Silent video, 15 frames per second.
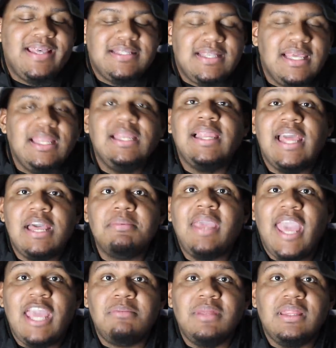and CeeDee Lamb
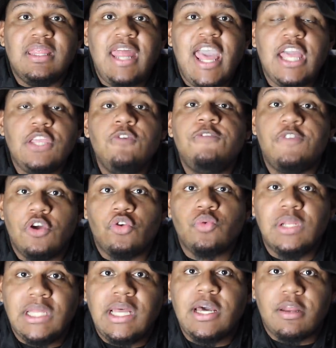came into that, you feel
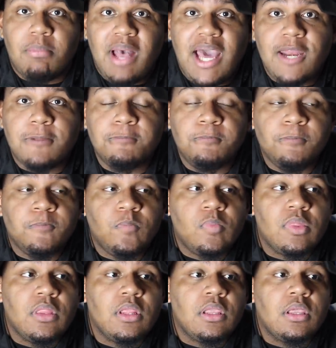really good about it.
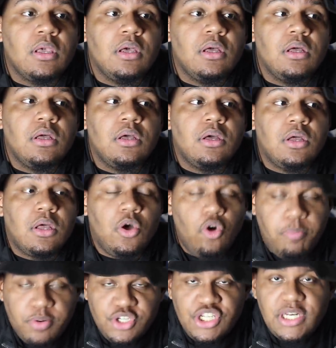
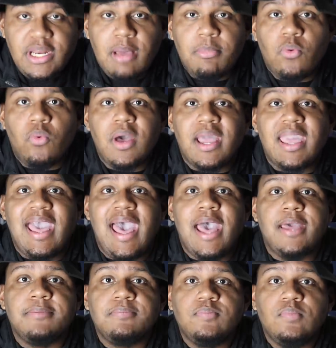Cooper's your number one
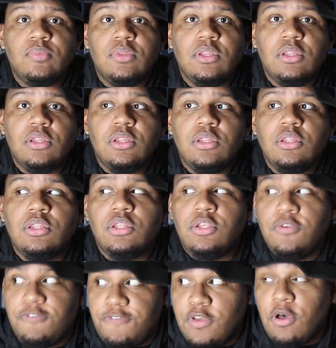guy.
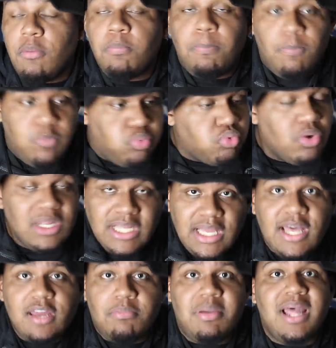You feel
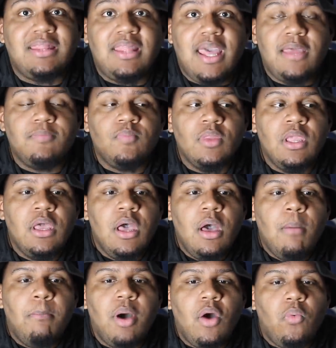really good about that.
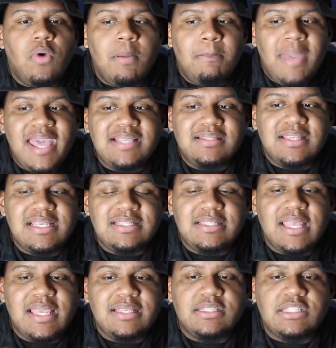But what makes this
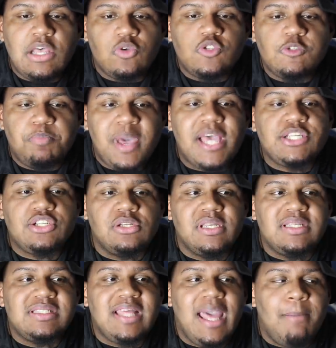thing so
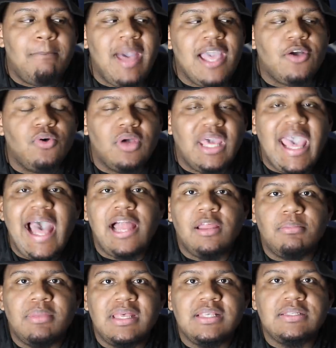special is that Michael
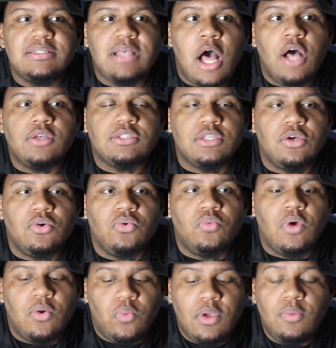Gallup is also
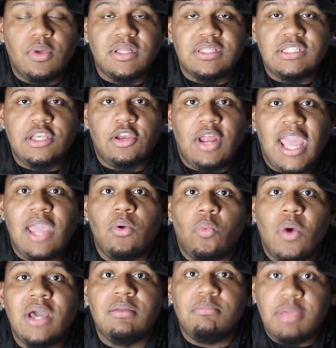what we would consider a
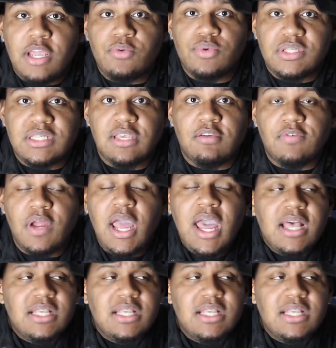1B receiver.